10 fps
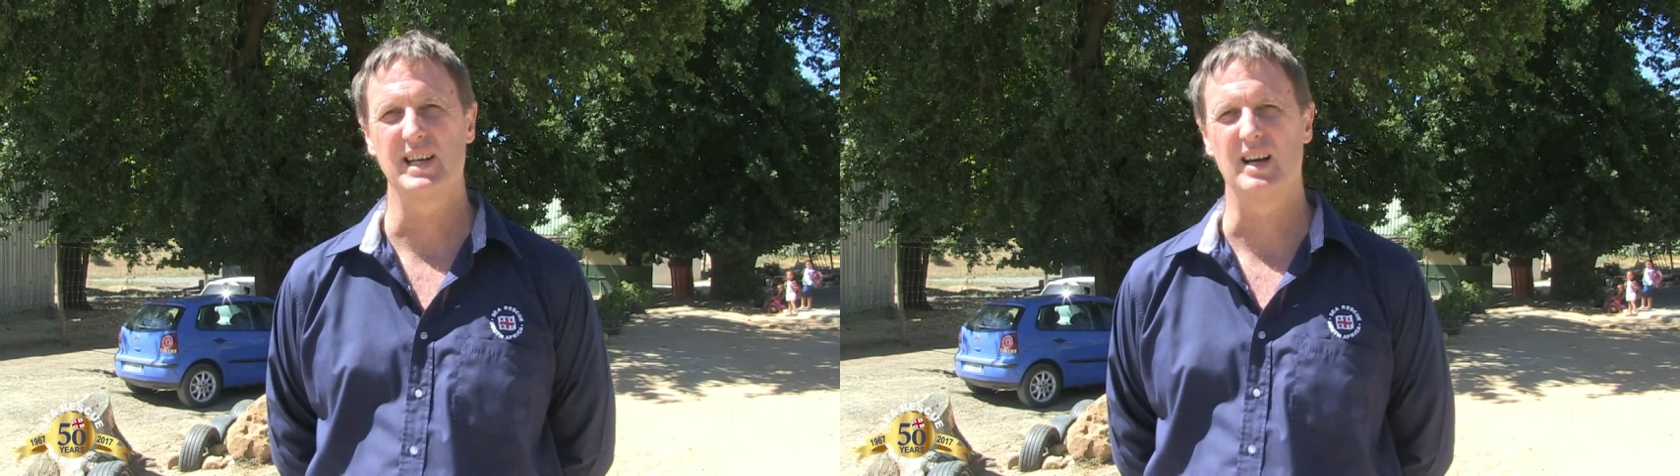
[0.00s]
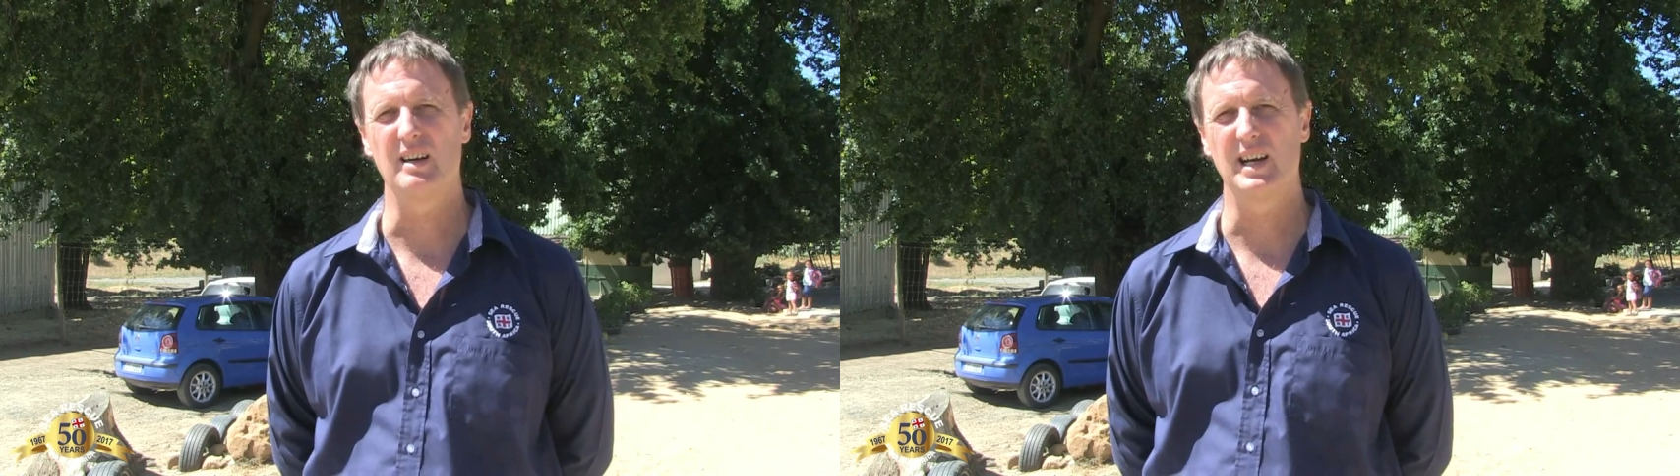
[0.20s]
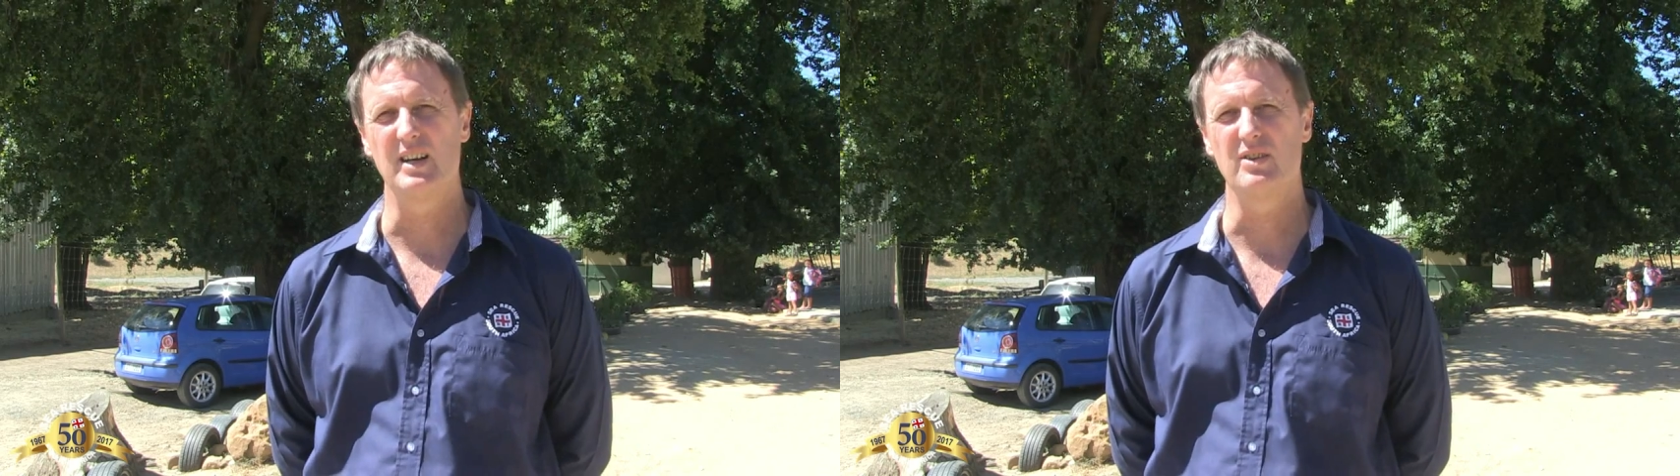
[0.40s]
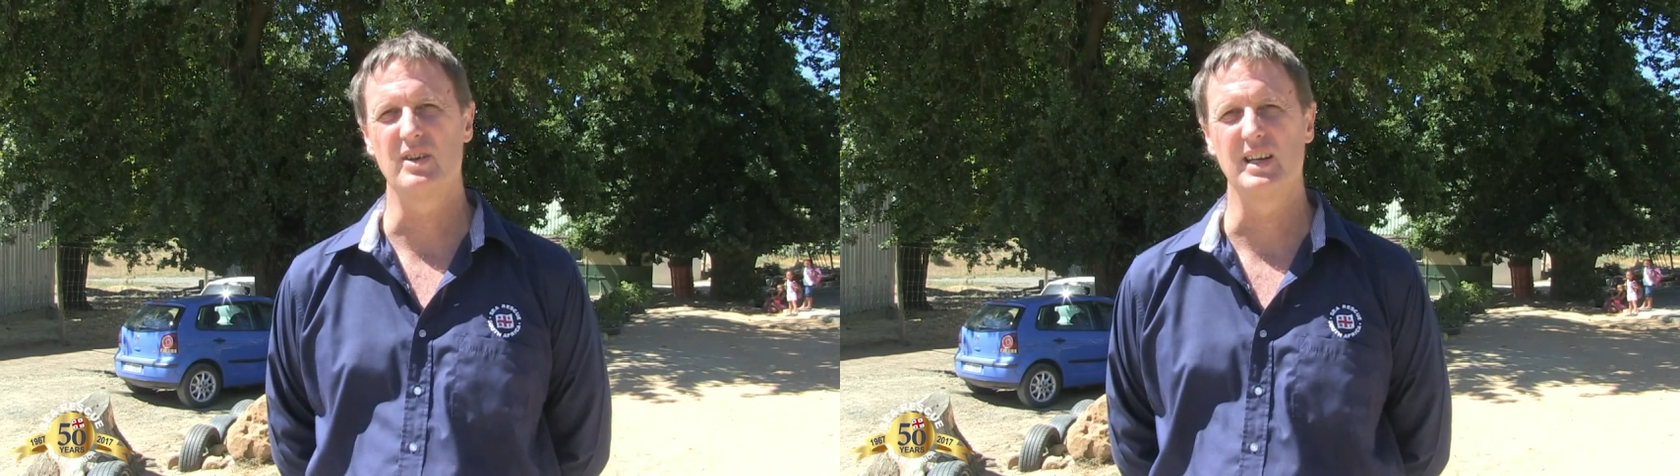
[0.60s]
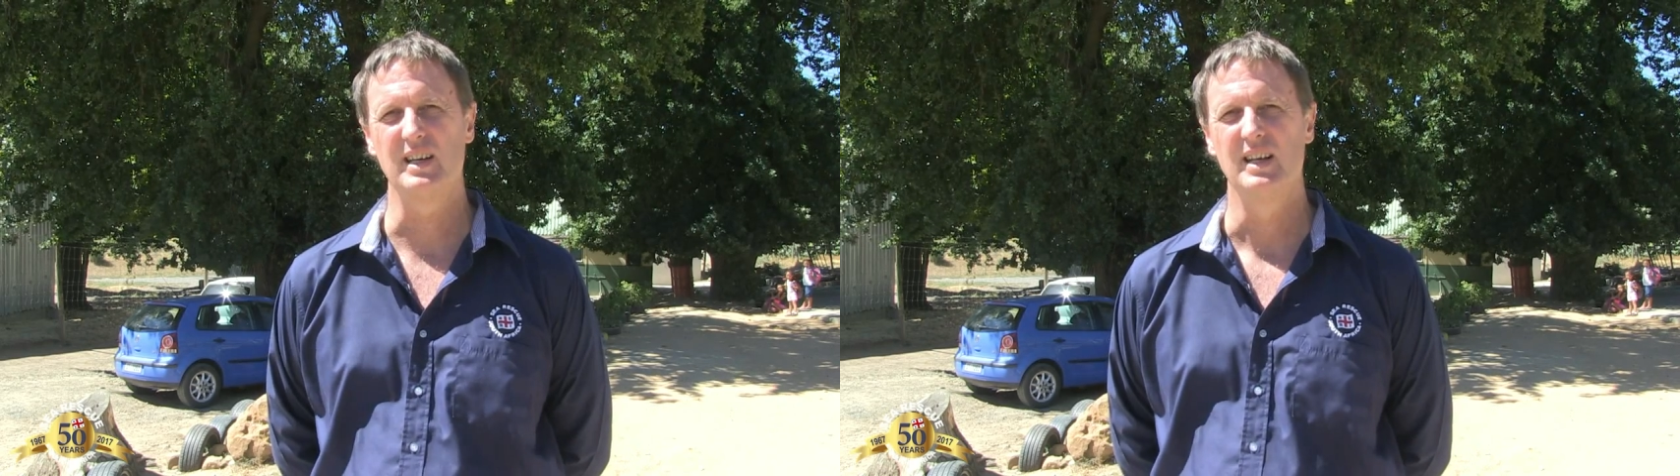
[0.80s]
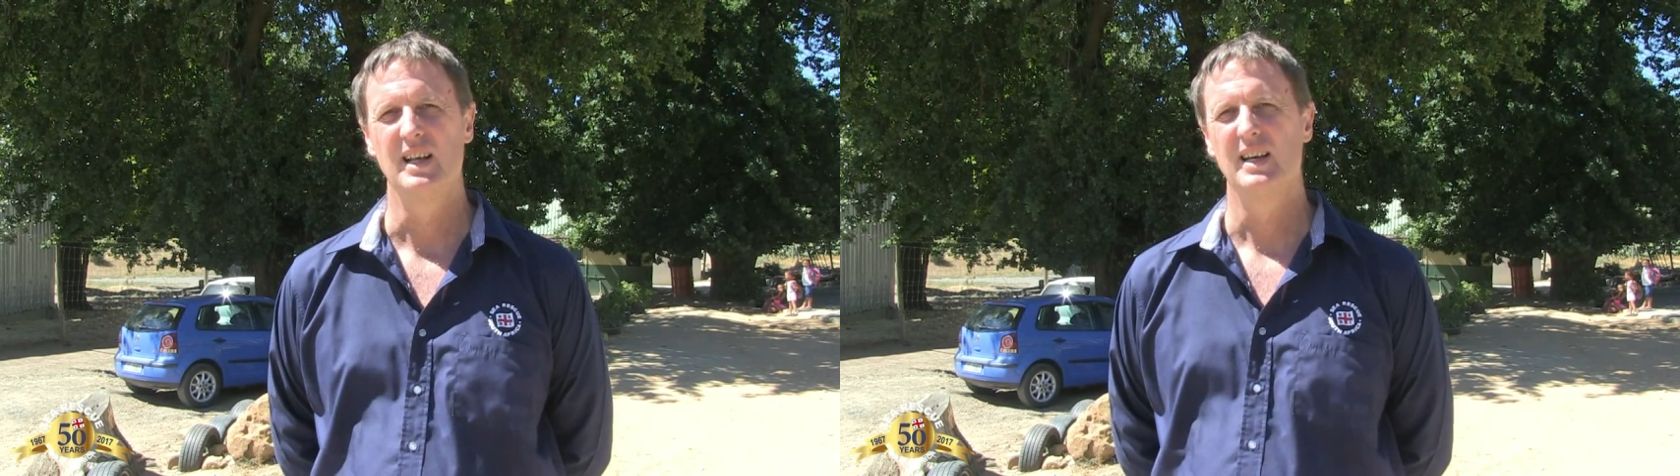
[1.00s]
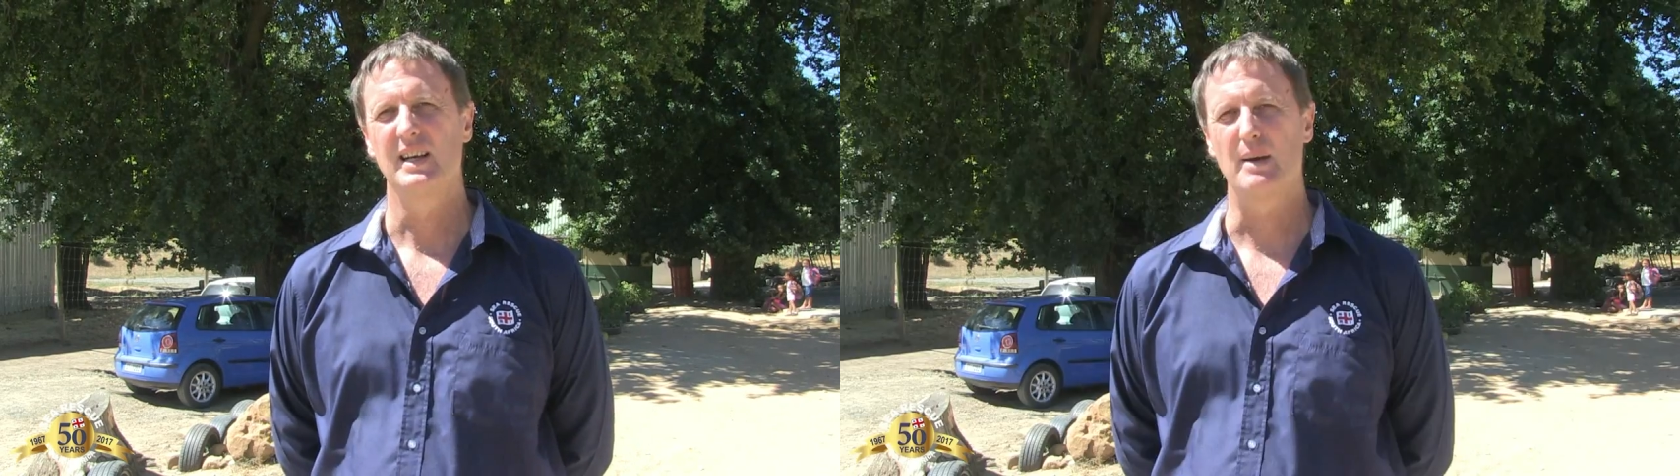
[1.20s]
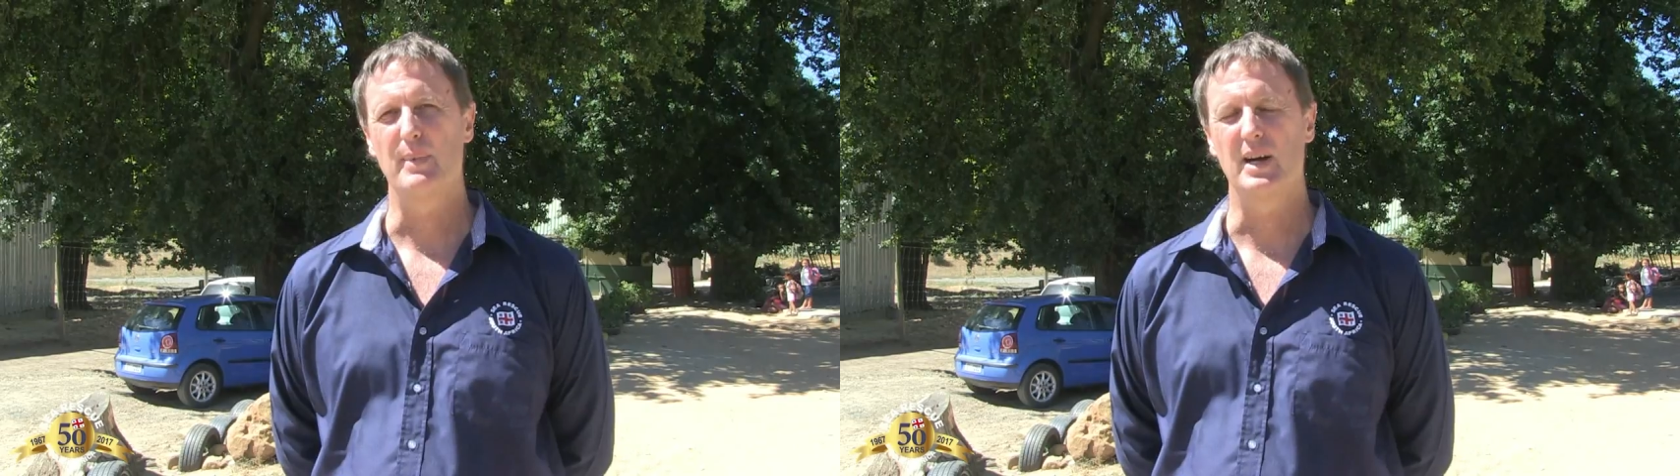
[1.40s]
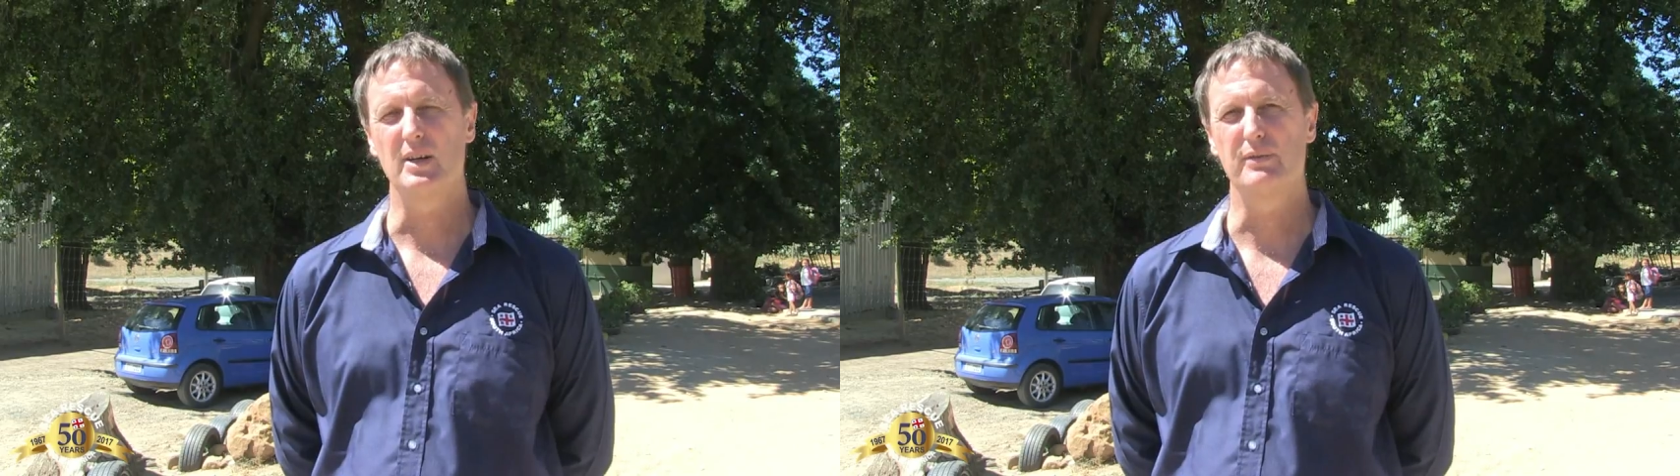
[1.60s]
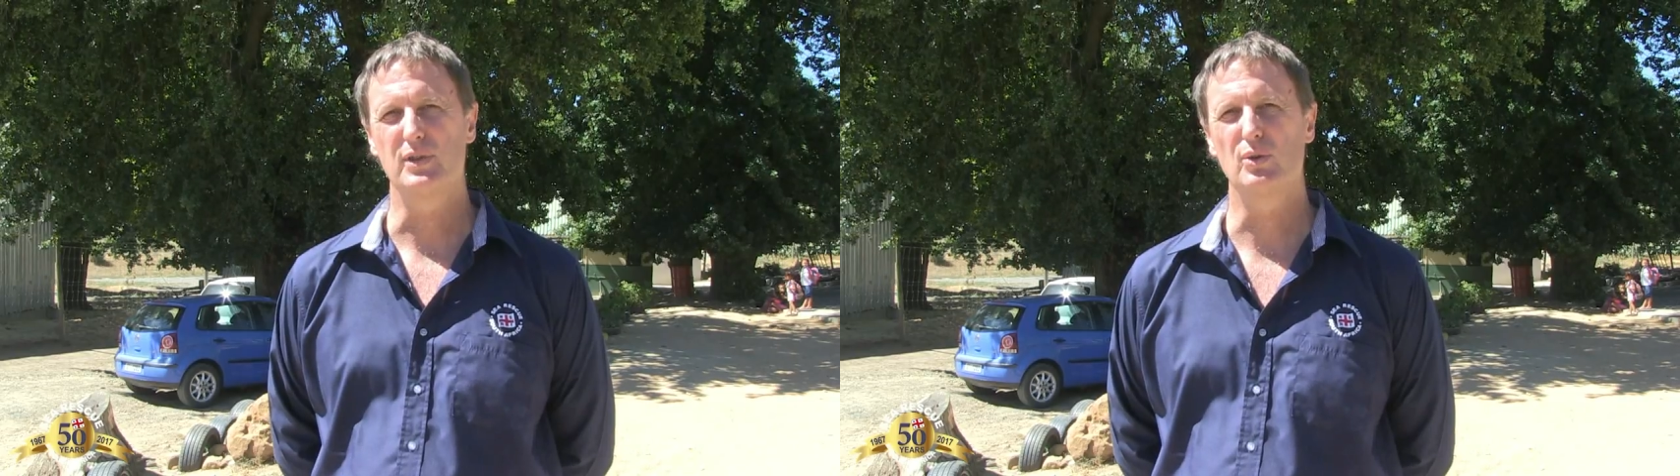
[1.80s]
in our country come
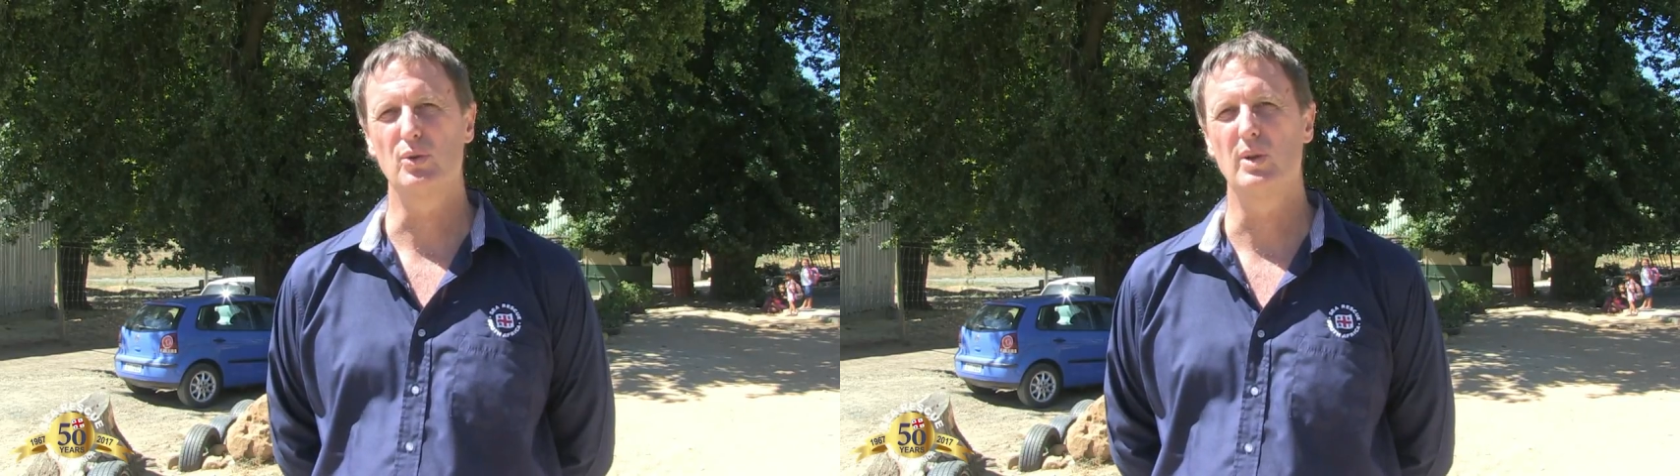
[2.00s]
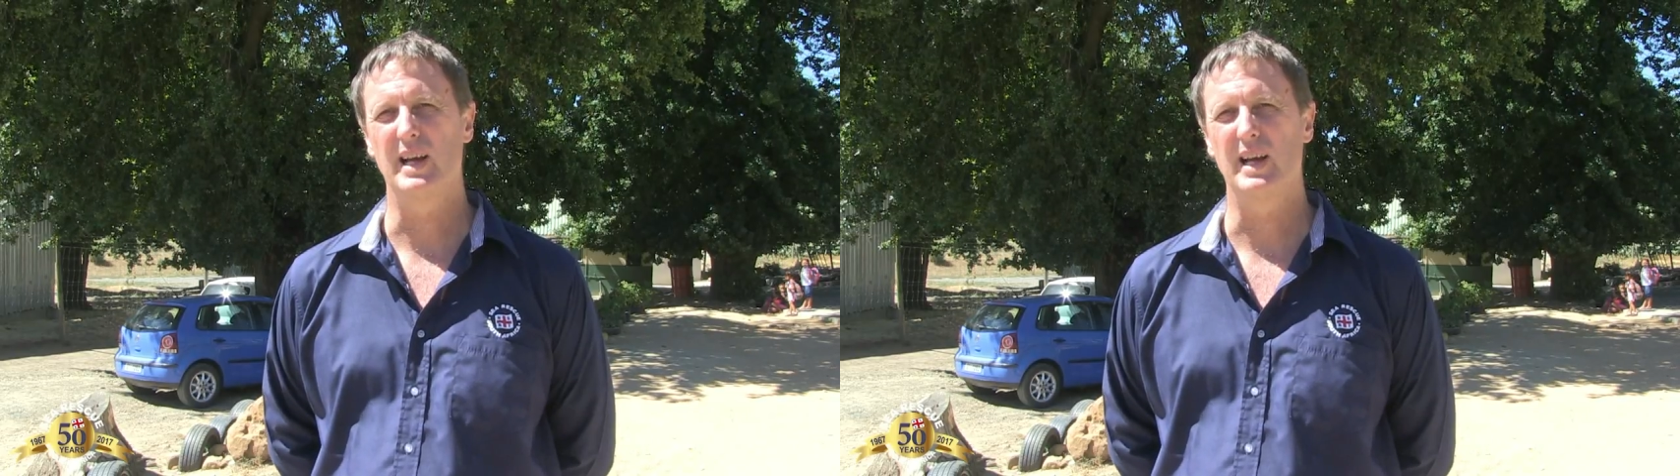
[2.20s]
out of school